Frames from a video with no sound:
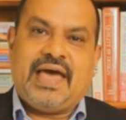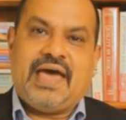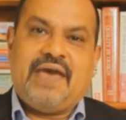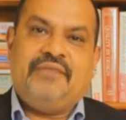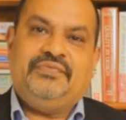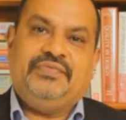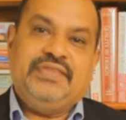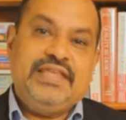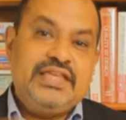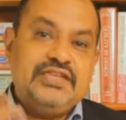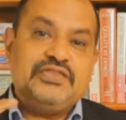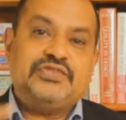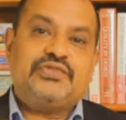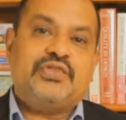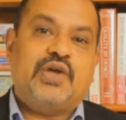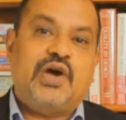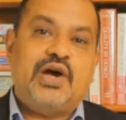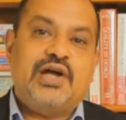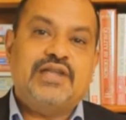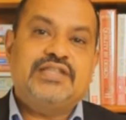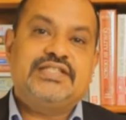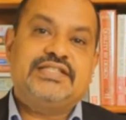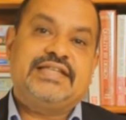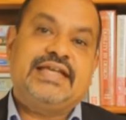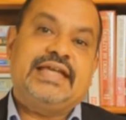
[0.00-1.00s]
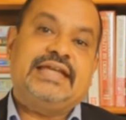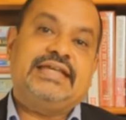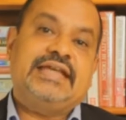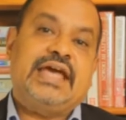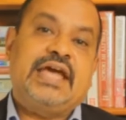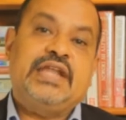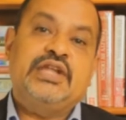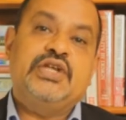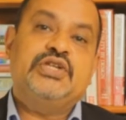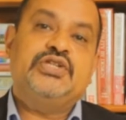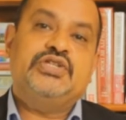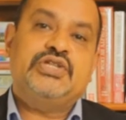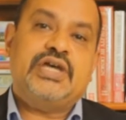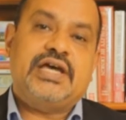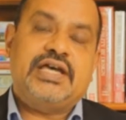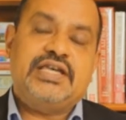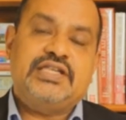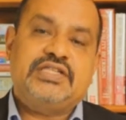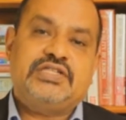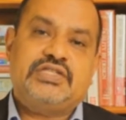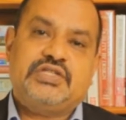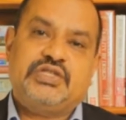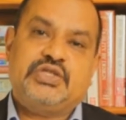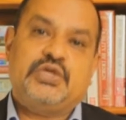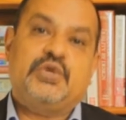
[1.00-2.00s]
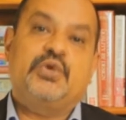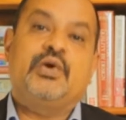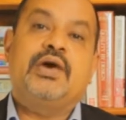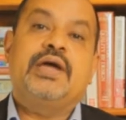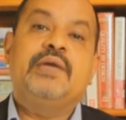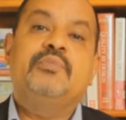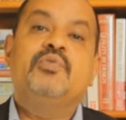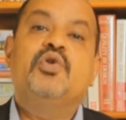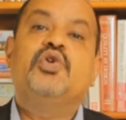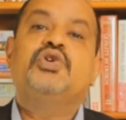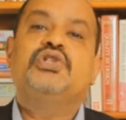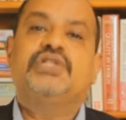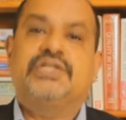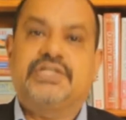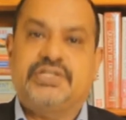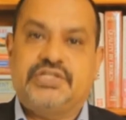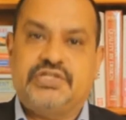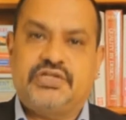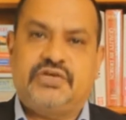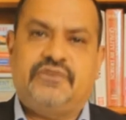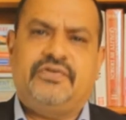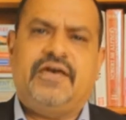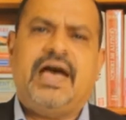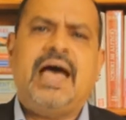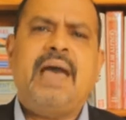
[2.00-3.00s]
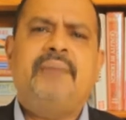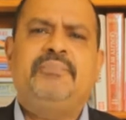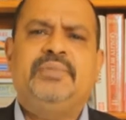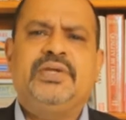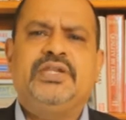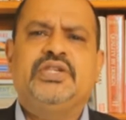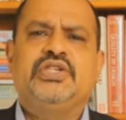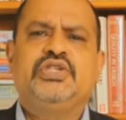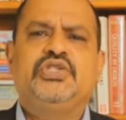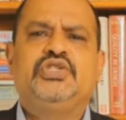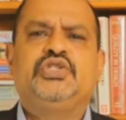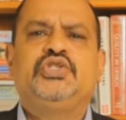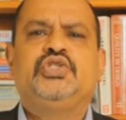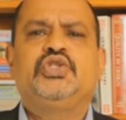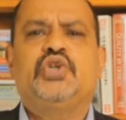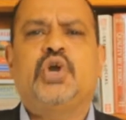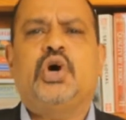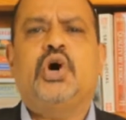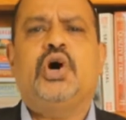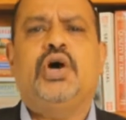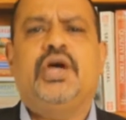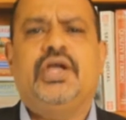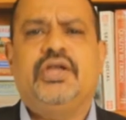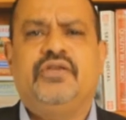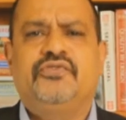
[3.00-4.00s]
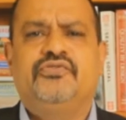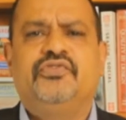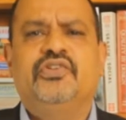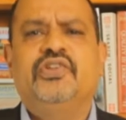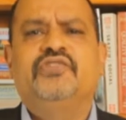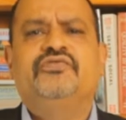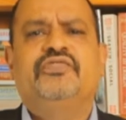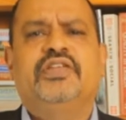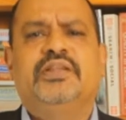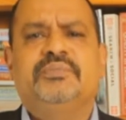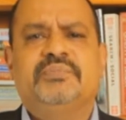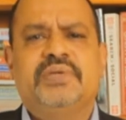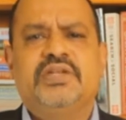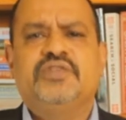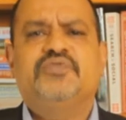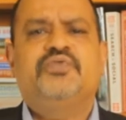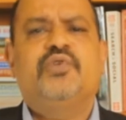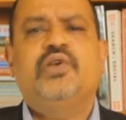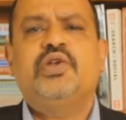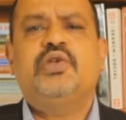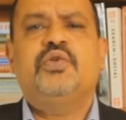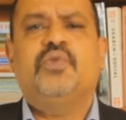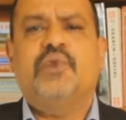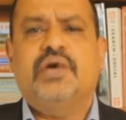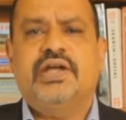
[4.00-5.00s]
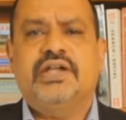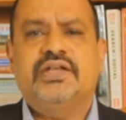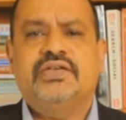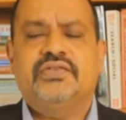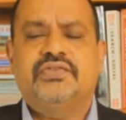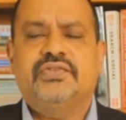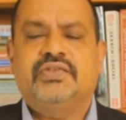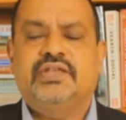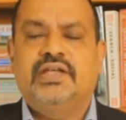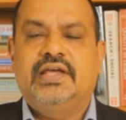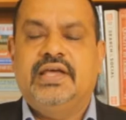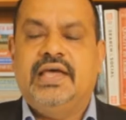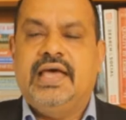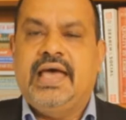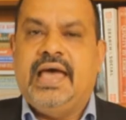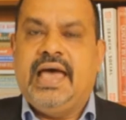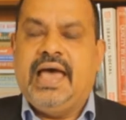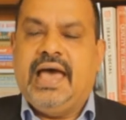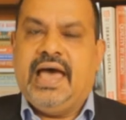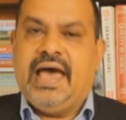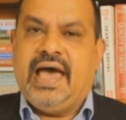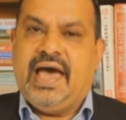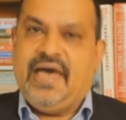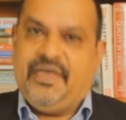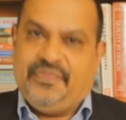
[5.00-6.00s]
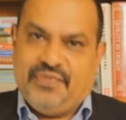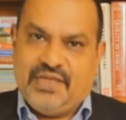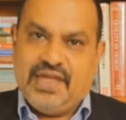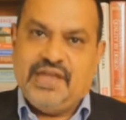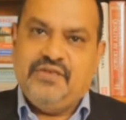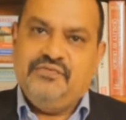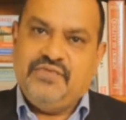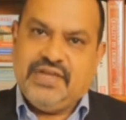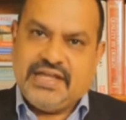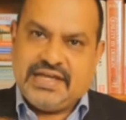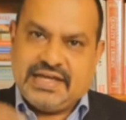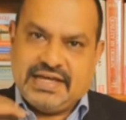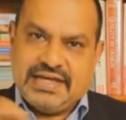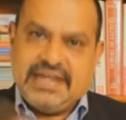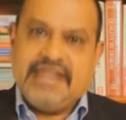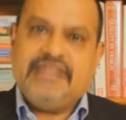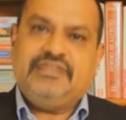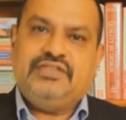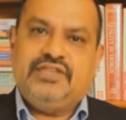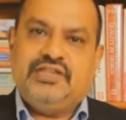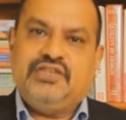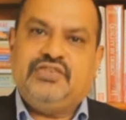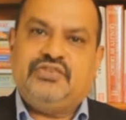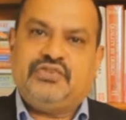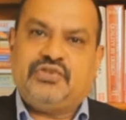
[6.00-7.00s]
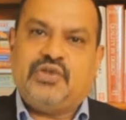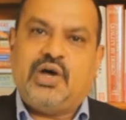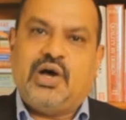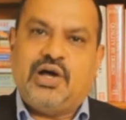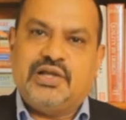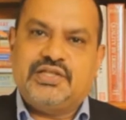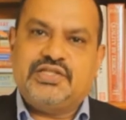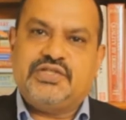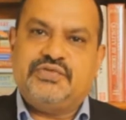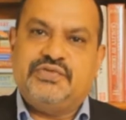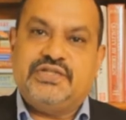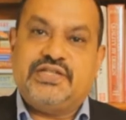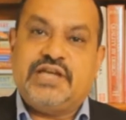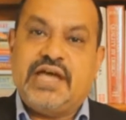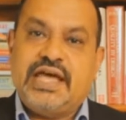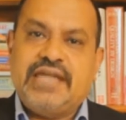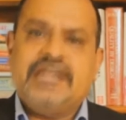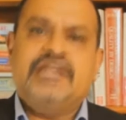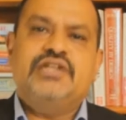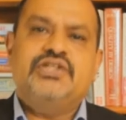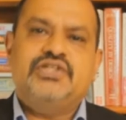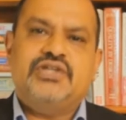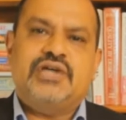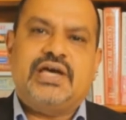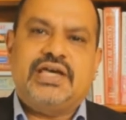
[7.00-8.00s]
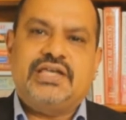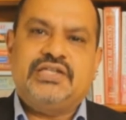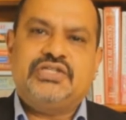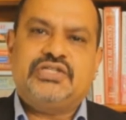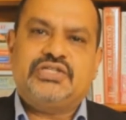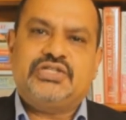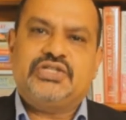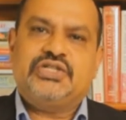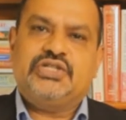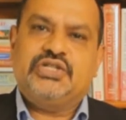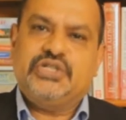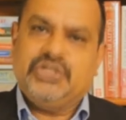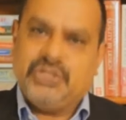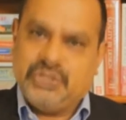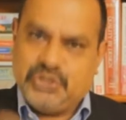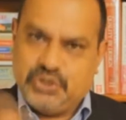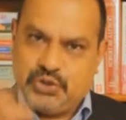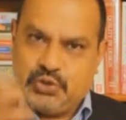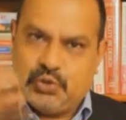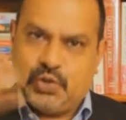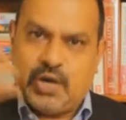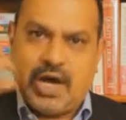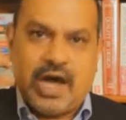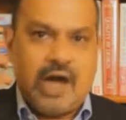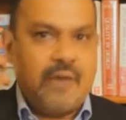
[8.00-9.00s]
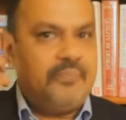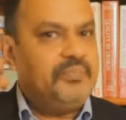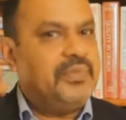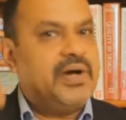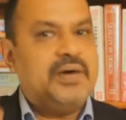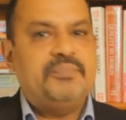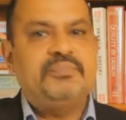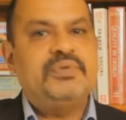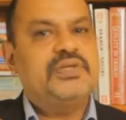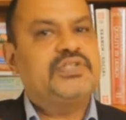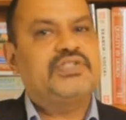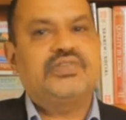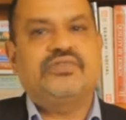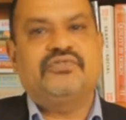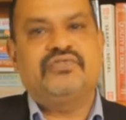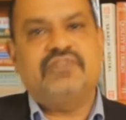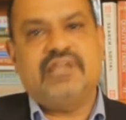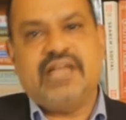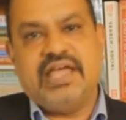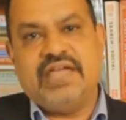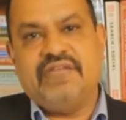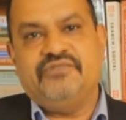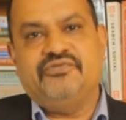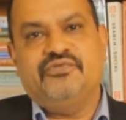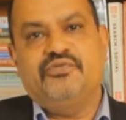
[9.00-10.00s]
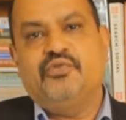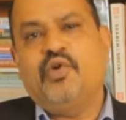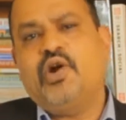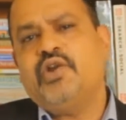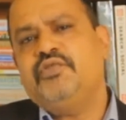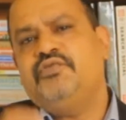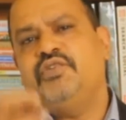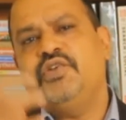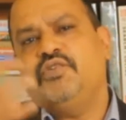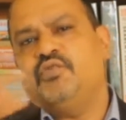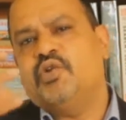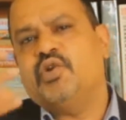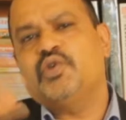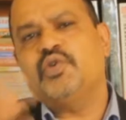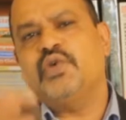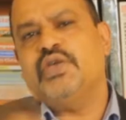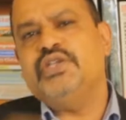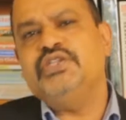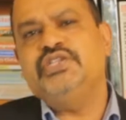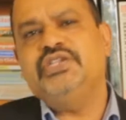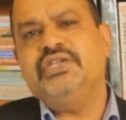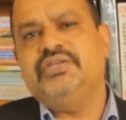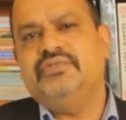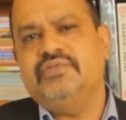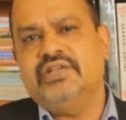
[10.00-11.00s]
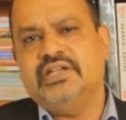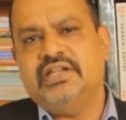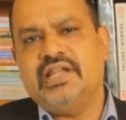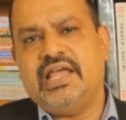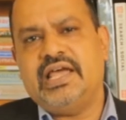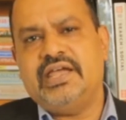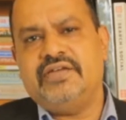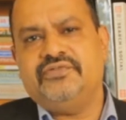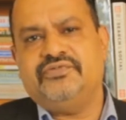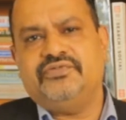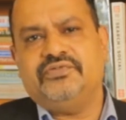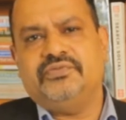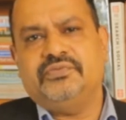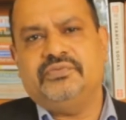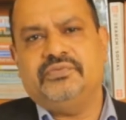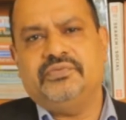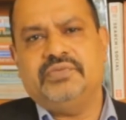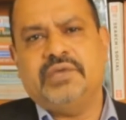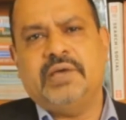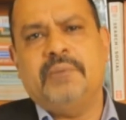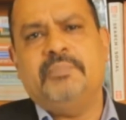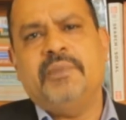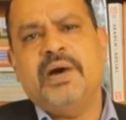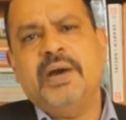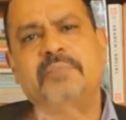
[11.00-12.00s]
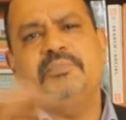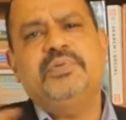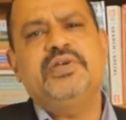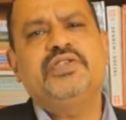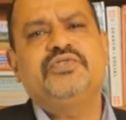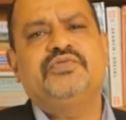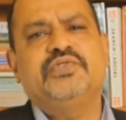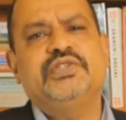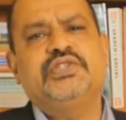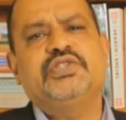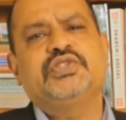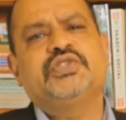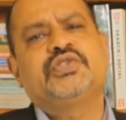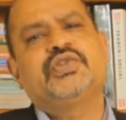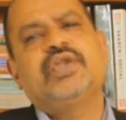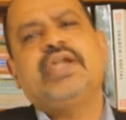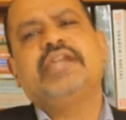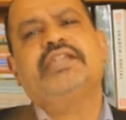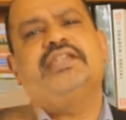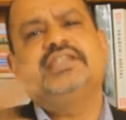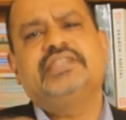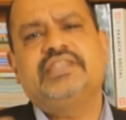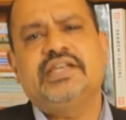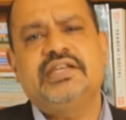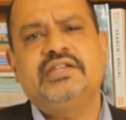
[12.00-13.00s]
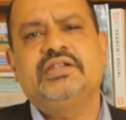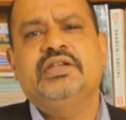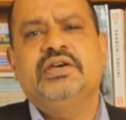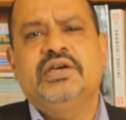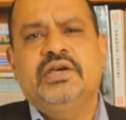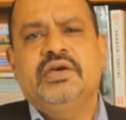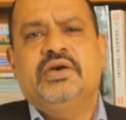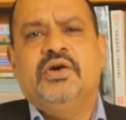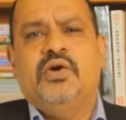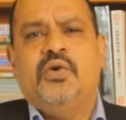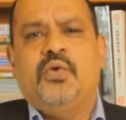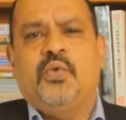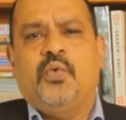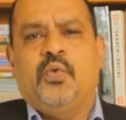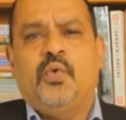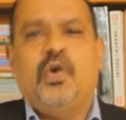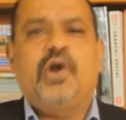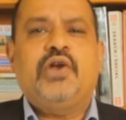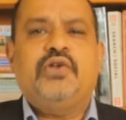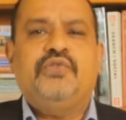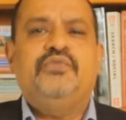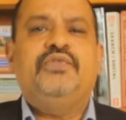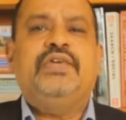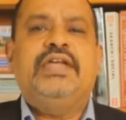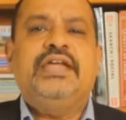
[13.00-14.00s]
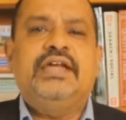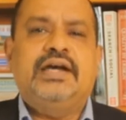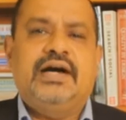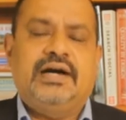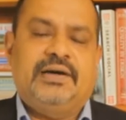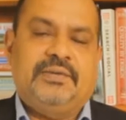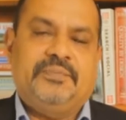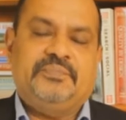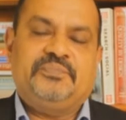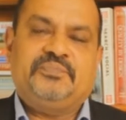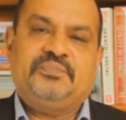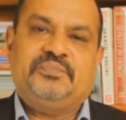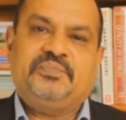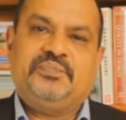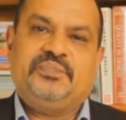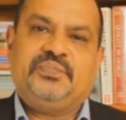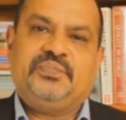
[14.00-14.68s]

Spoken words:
and these thoughts get energized through our emotions of happiness, joy, fulfillment, whatever it is. And then we connect these thoughts which are energized to our purpose of life, what we want to achieve in life, a purpose which is greater than what we are.